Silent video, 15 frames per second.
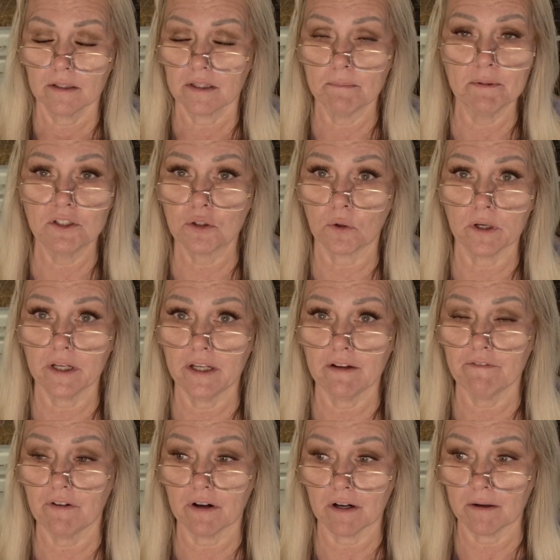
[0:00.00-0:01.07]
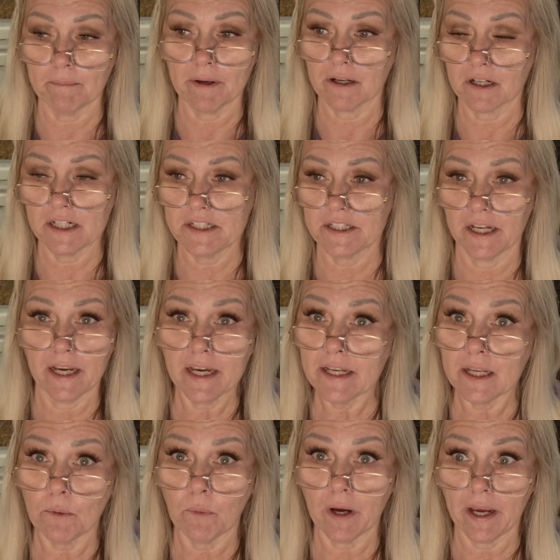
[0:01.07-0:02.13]
the majority of our marriage
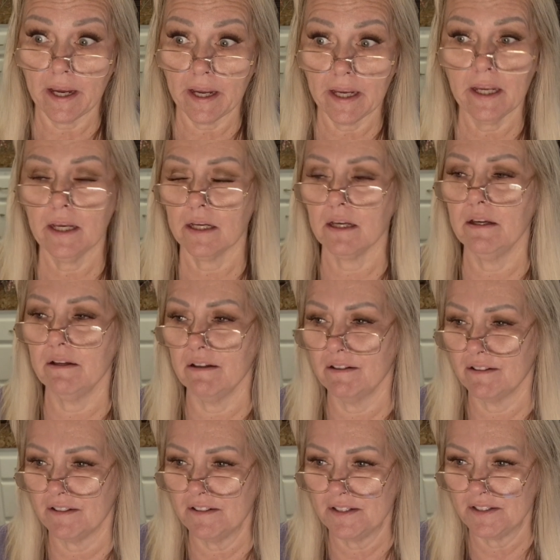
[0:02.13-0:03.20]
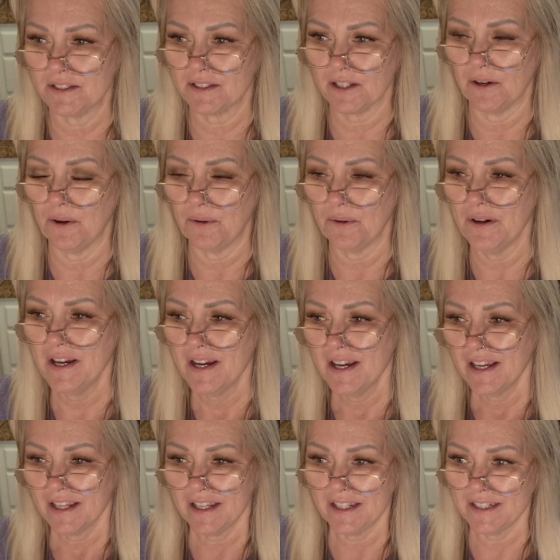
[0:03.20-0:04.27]
anyway. So
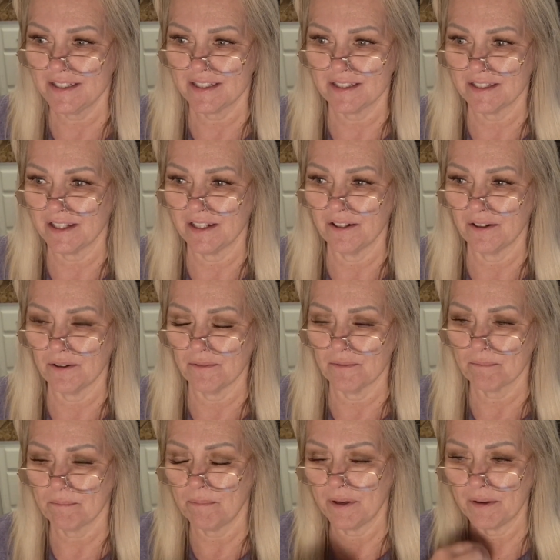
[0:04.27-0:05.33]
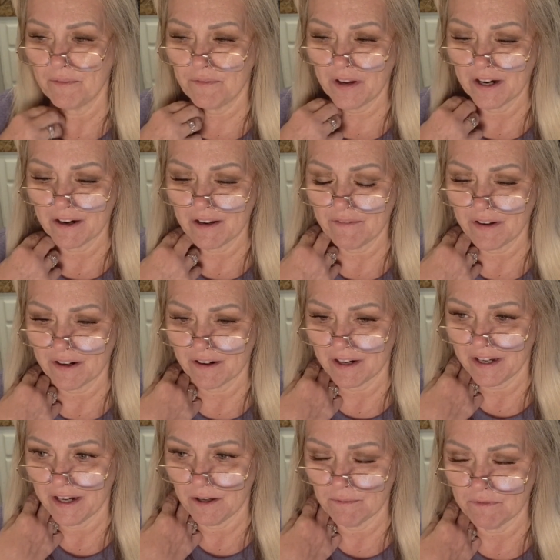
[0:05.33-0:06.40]
he's, been very,
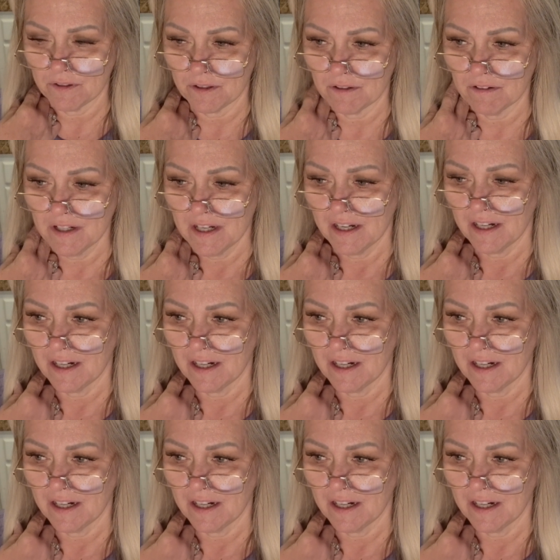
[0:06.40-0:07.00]
very helpful.